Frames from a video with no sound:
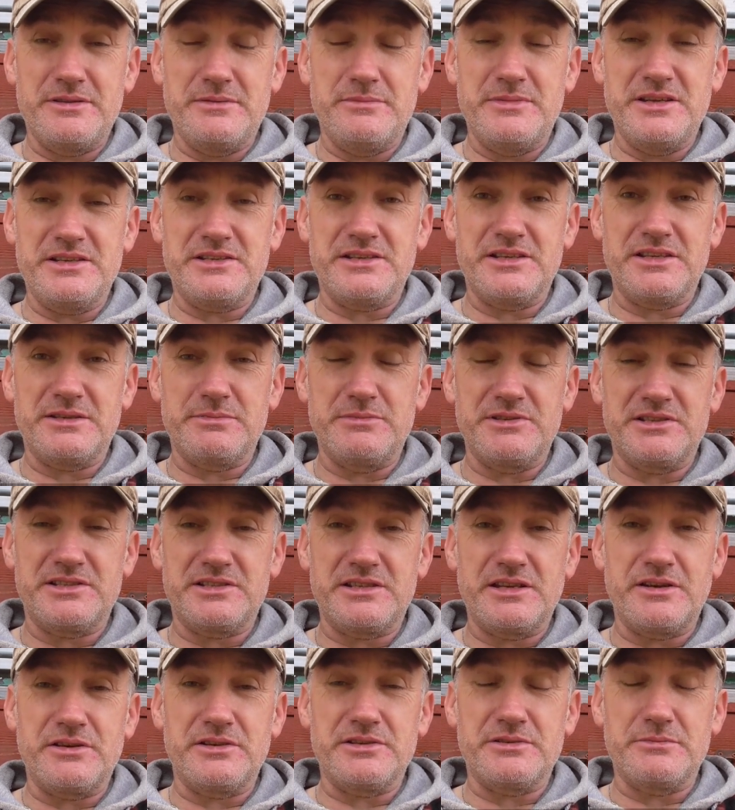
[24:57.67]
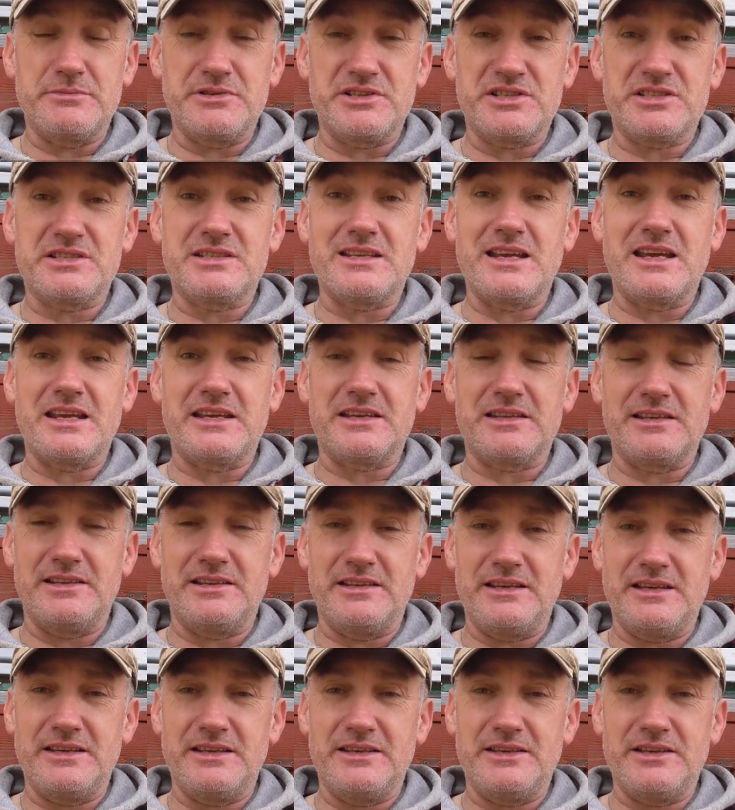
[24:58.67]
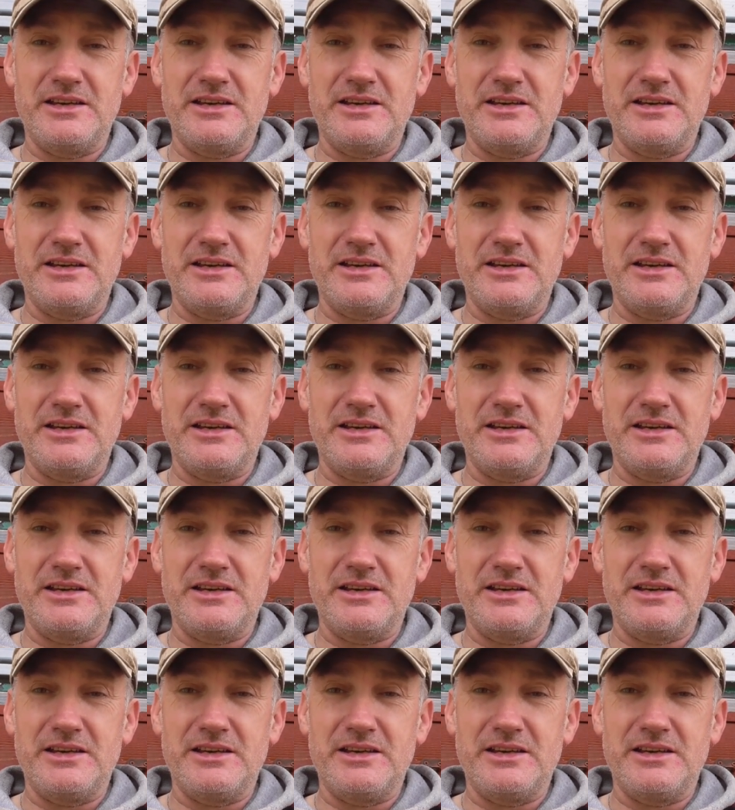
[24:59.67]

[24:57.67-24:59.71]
the missus mista- mistakenly